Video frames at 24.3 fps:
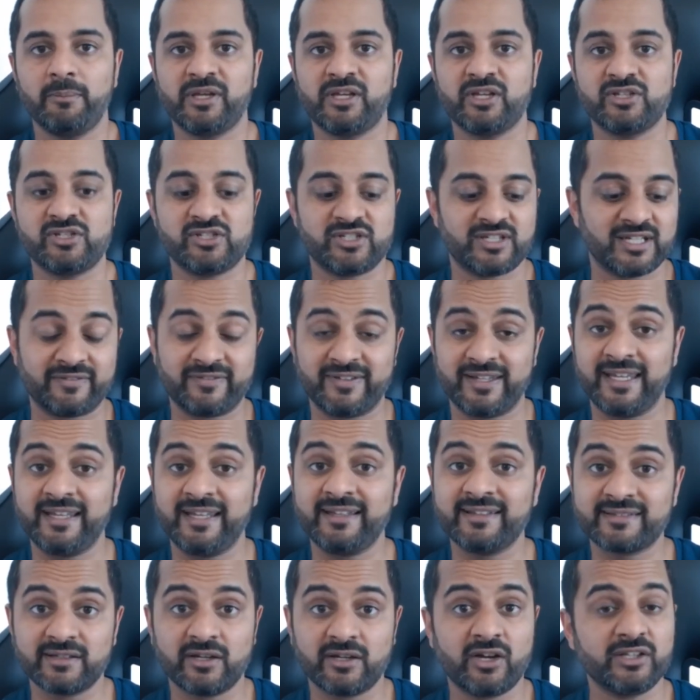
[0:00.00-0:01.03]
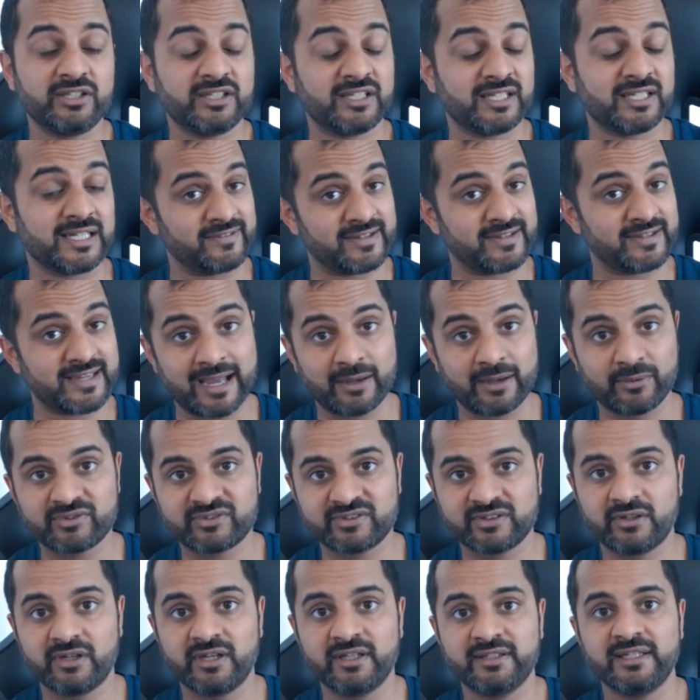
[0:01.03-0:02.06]
because you can have it inside, you can have it
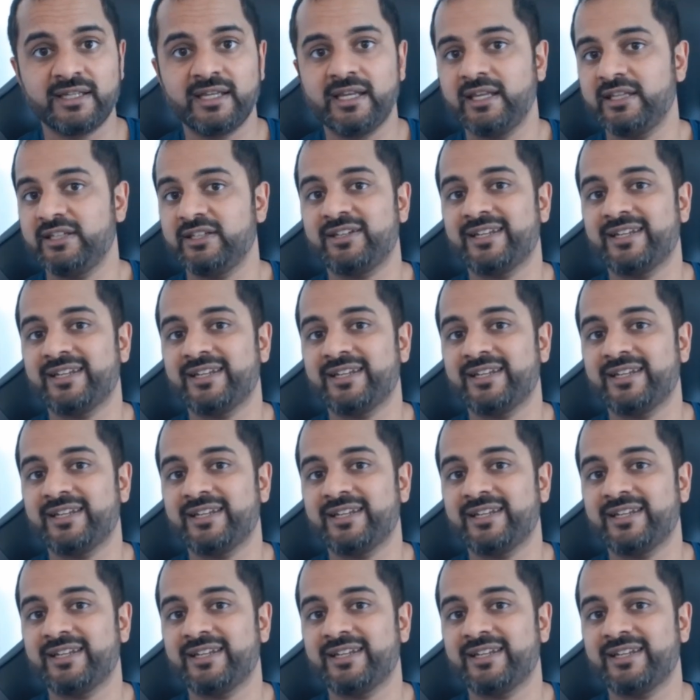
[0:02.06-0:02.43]
outside,